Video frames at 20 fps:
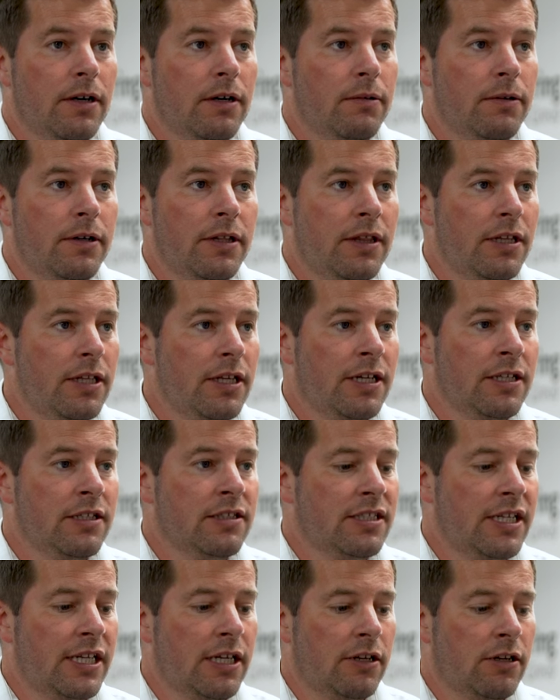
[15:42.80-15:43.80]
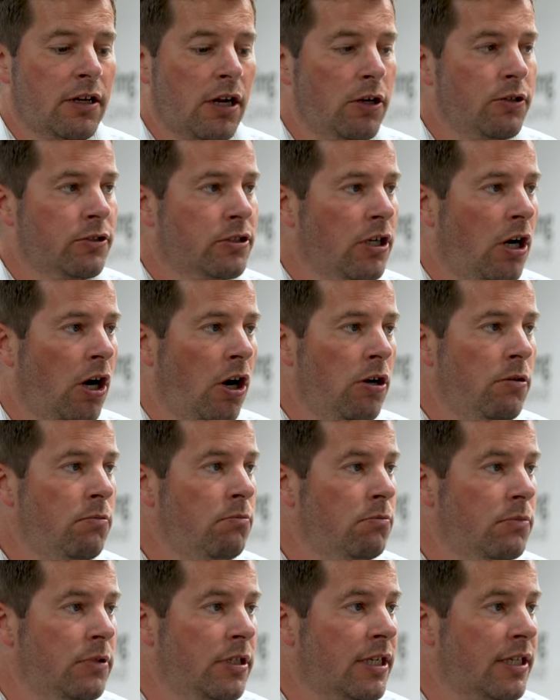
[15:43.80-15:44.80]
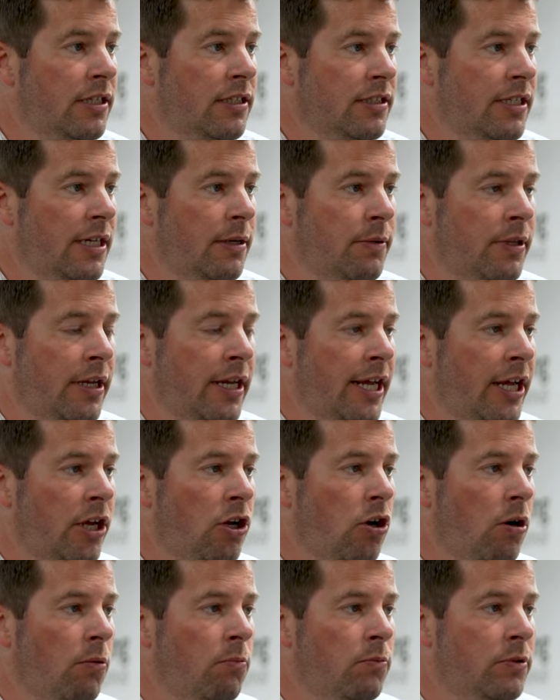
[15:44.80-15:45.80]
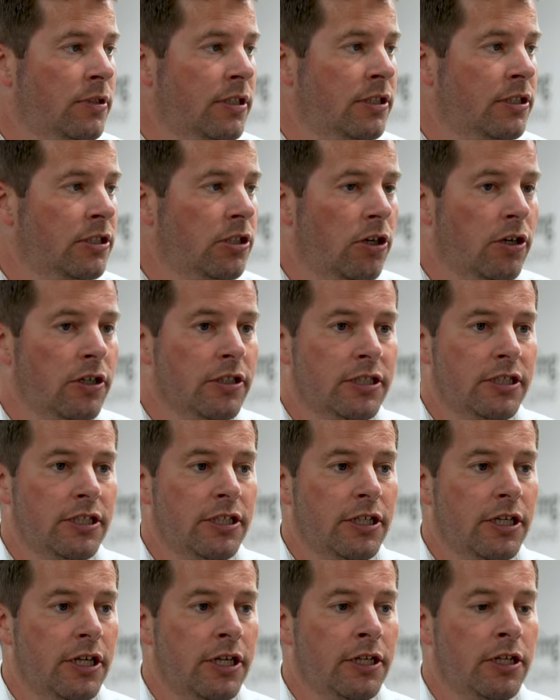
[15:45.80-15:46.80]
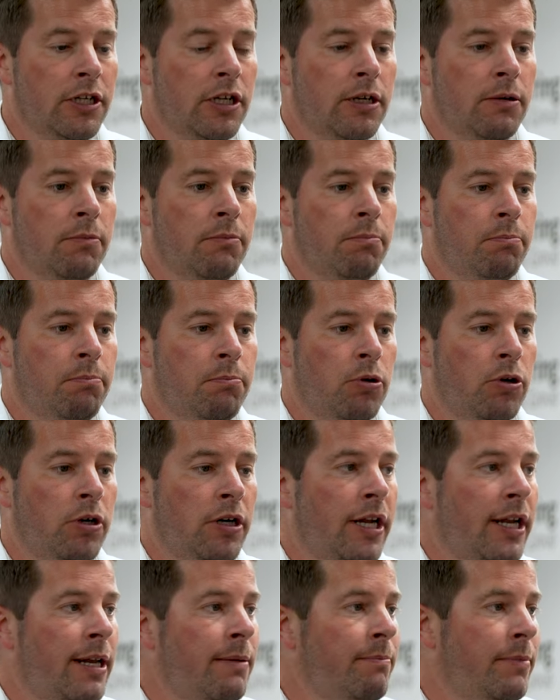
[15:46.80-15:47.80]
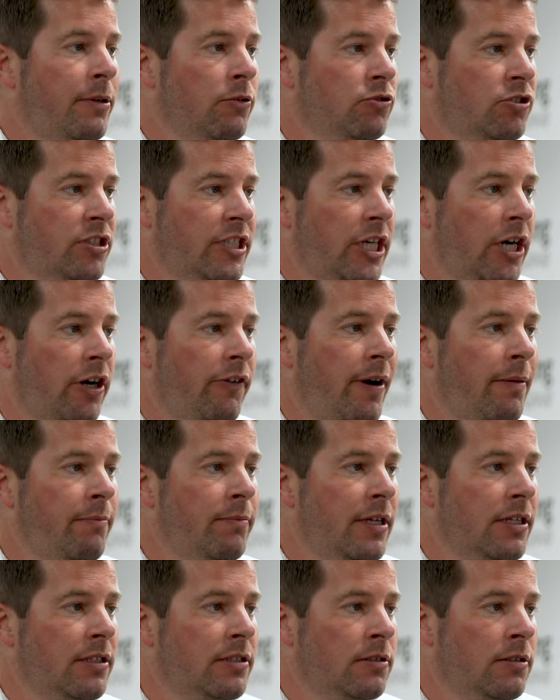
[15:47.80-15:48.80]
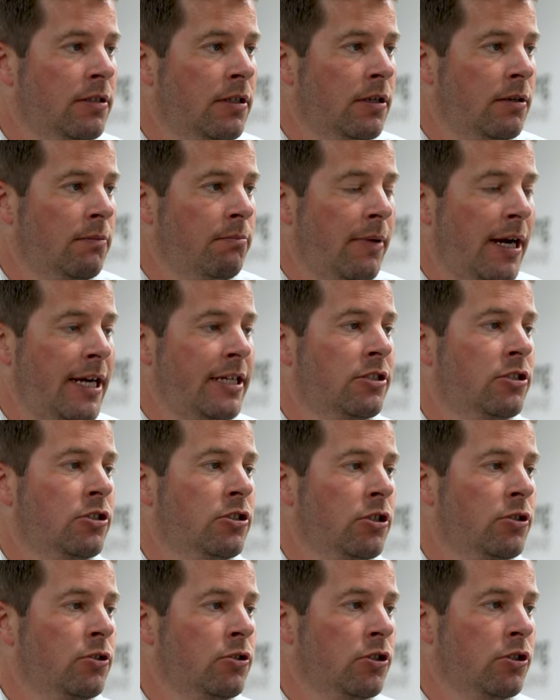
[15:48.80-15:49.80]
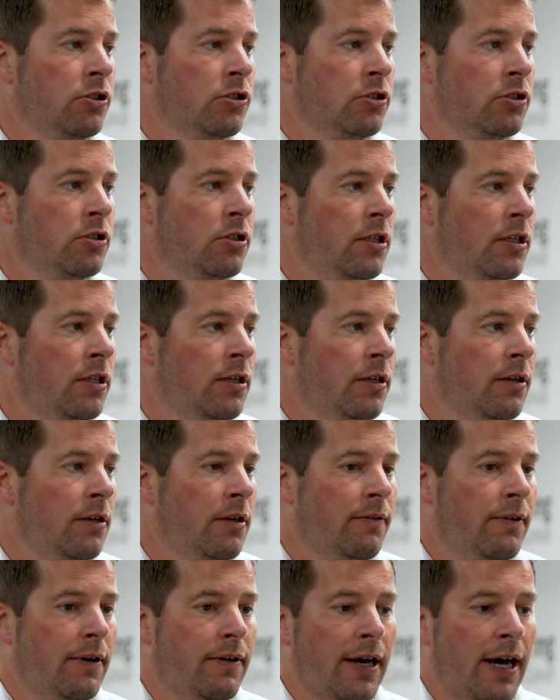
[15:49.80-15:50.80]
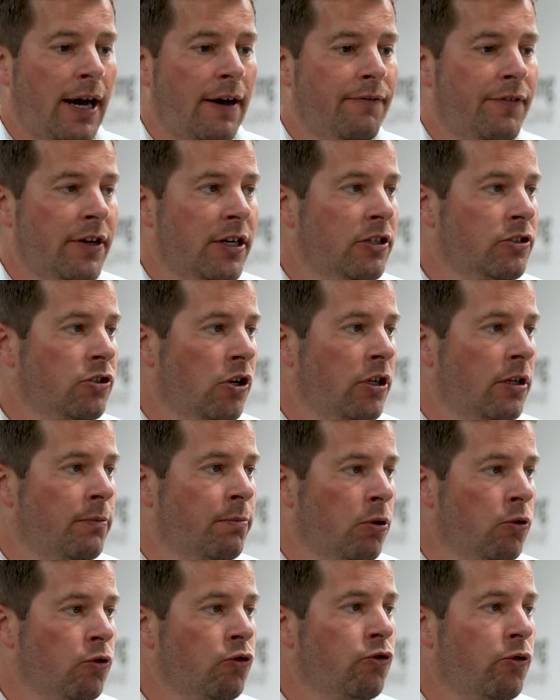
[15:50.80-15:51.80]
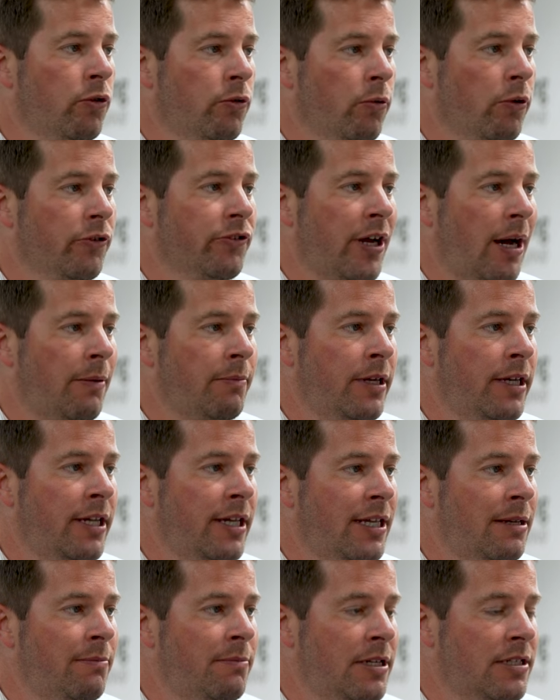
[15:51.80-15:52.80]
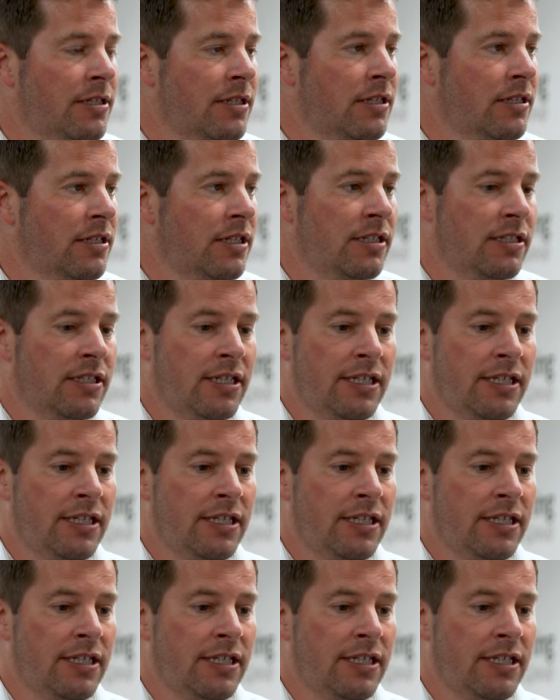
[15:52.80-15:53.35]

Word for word: We think you can see it close to home. You can see it within In-Comm, digitising and putting an inbuilt CRM that's made to suit us. Our fingers on the pulse with what's happening in the business in